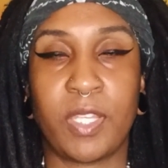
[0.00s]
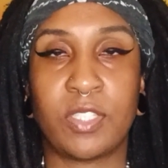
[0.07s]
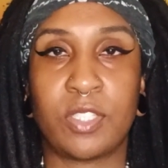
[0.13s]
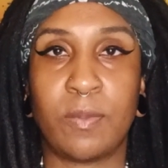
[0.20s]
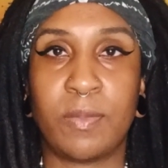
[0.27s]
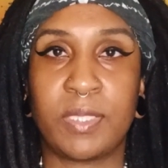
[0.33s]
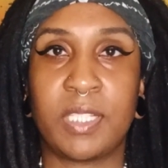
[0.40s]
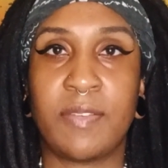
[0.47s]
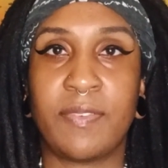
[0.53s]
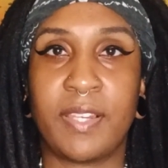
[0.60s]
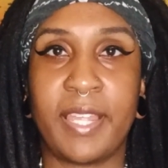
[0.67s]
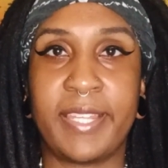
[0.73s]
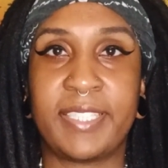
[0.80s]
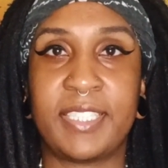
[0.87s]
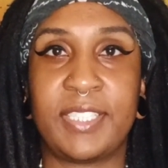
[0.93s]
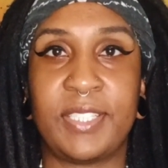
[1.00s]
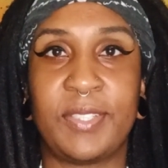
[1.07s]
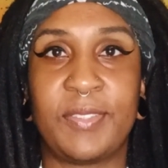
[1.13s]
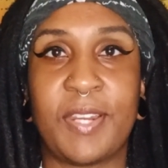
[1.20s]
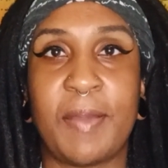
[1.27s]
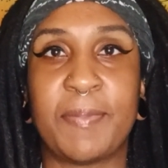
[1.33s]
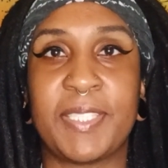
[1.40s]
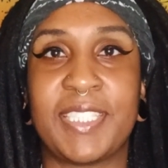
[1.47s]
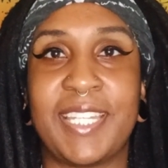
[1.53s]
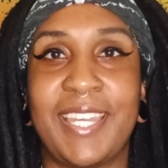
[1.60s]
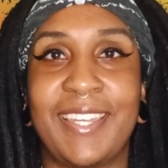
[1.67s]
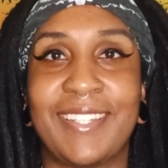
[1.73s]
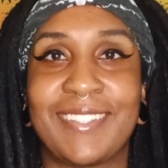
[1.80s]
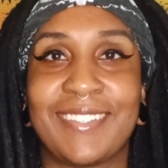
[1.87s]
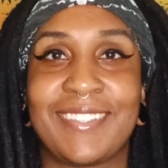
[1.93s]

So much love and light to you. Namaste.